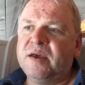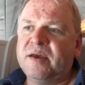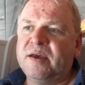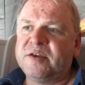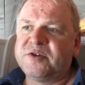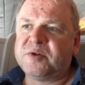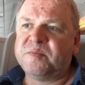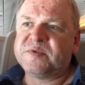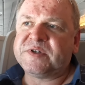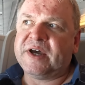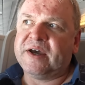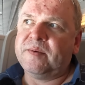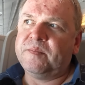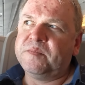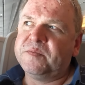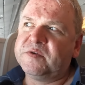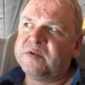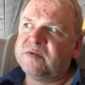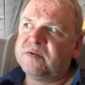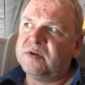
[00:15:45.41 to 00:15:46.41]

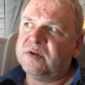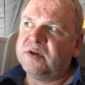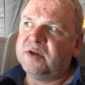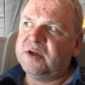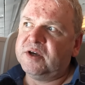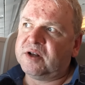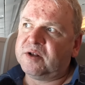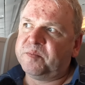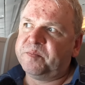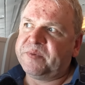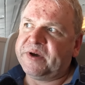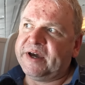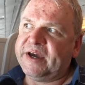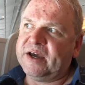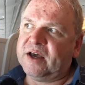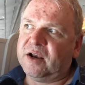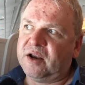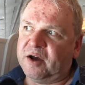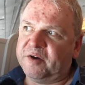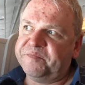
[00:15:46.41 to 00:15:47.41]
Sometimes you'll pay
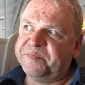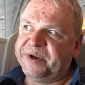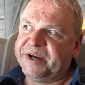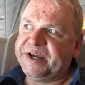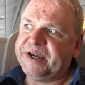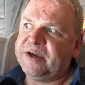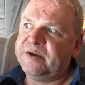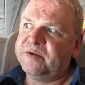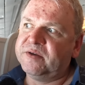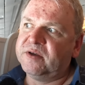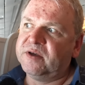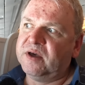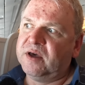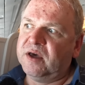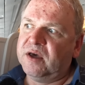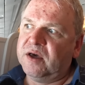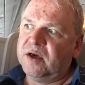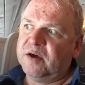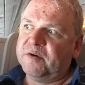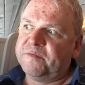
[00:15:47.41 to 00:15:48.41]
a lot of money
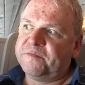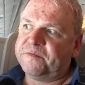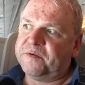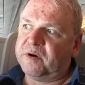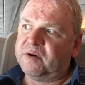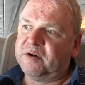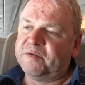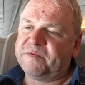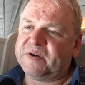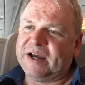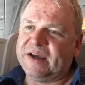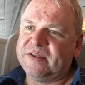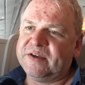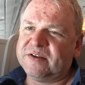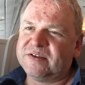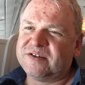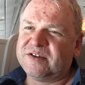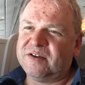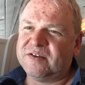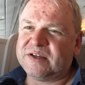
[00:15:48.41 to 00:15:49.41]
for a flight
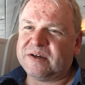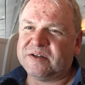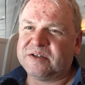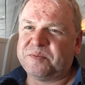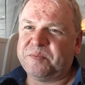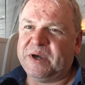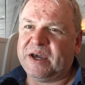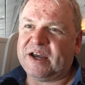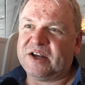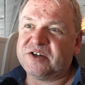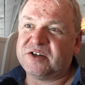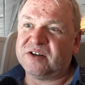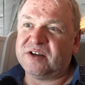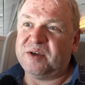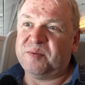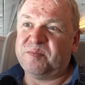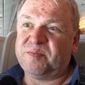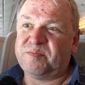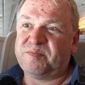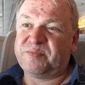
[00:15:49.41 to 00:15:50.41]
that turns out to be
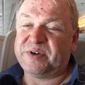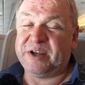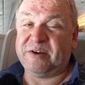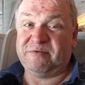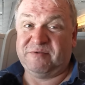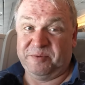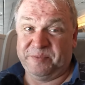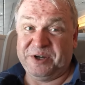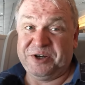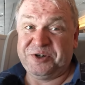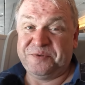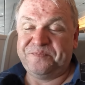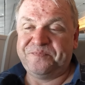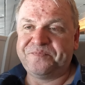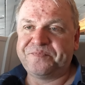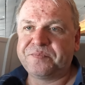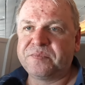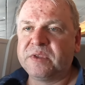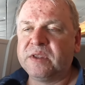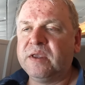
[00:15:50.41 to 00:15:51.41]
actually pretty rubbish.
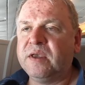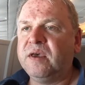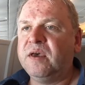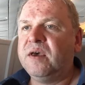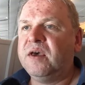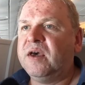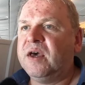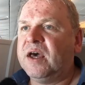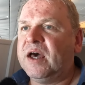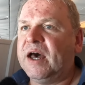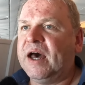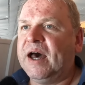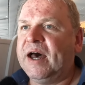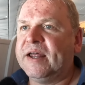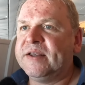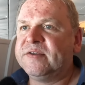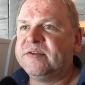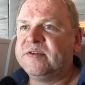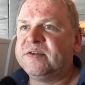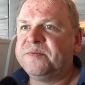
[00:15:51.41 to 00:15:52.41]

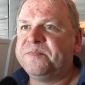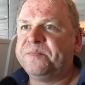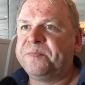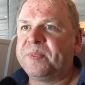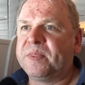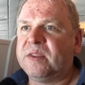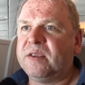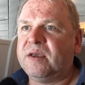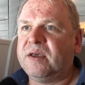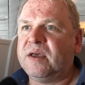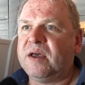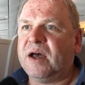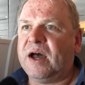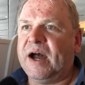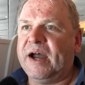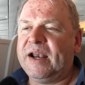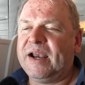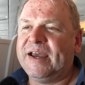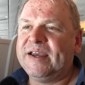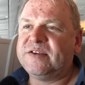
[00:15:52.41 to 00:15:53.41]
And
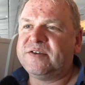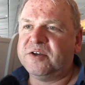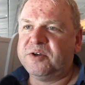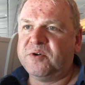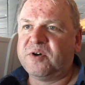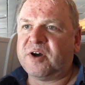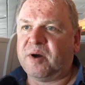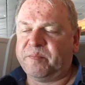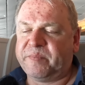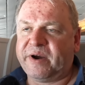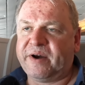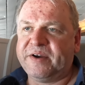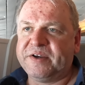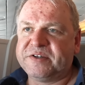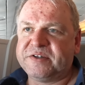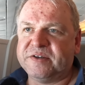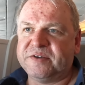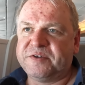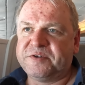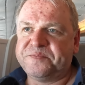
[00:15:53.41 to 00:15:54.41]
I like to do
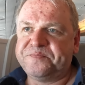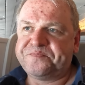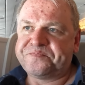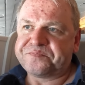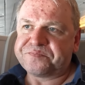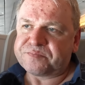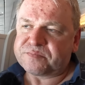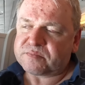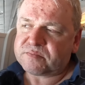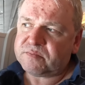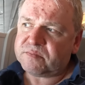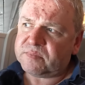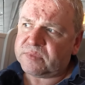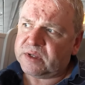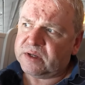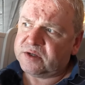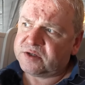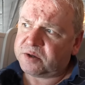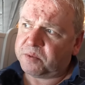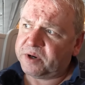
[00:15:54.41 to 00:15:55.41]
comparisons.
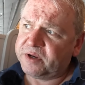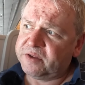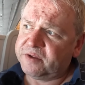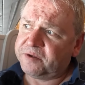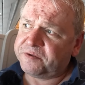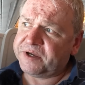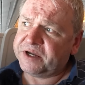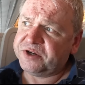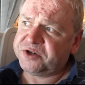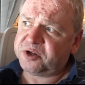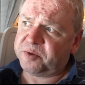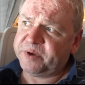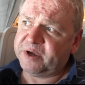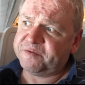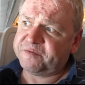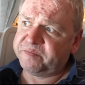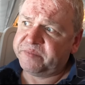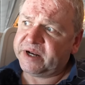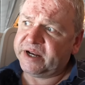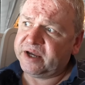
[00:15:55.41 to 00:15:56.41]
So one of the things you'll be
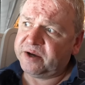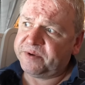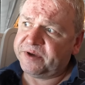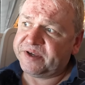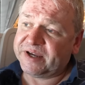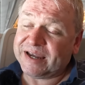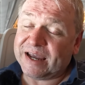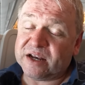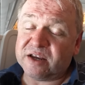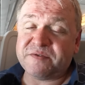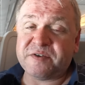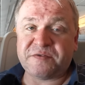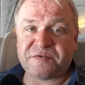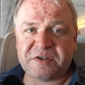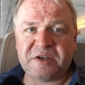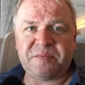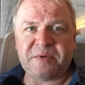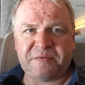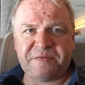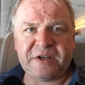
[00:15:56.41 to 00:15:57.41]
familiar with, again, if you've
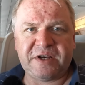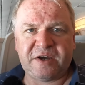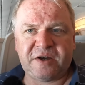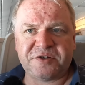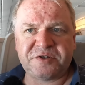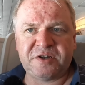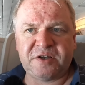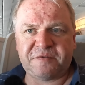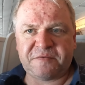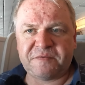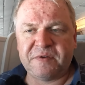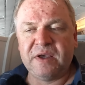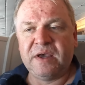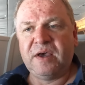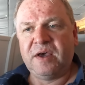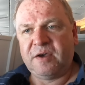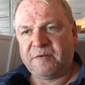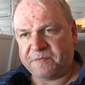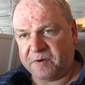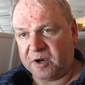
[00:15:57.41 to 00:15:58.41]
seen my videos and you've
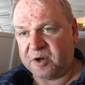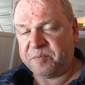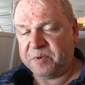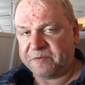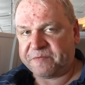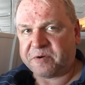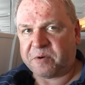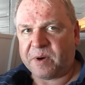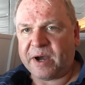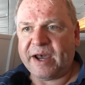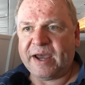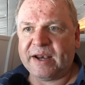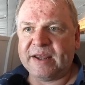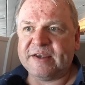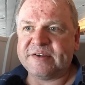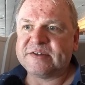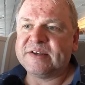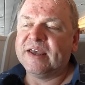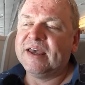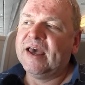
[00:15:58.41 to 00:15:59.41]
followed me for a while,
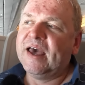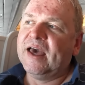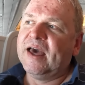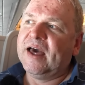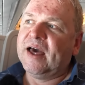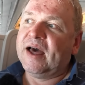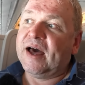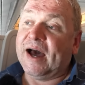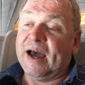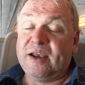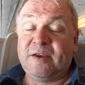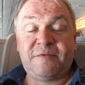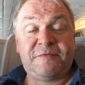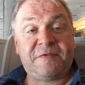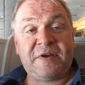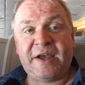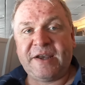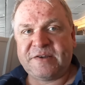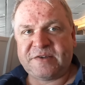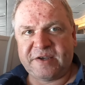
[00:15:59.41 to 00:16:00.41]
is I love
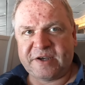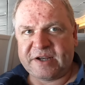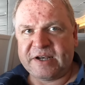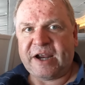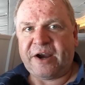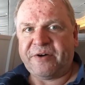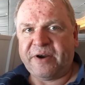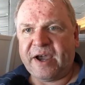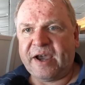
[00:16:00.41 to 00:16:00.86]
flying to the Canary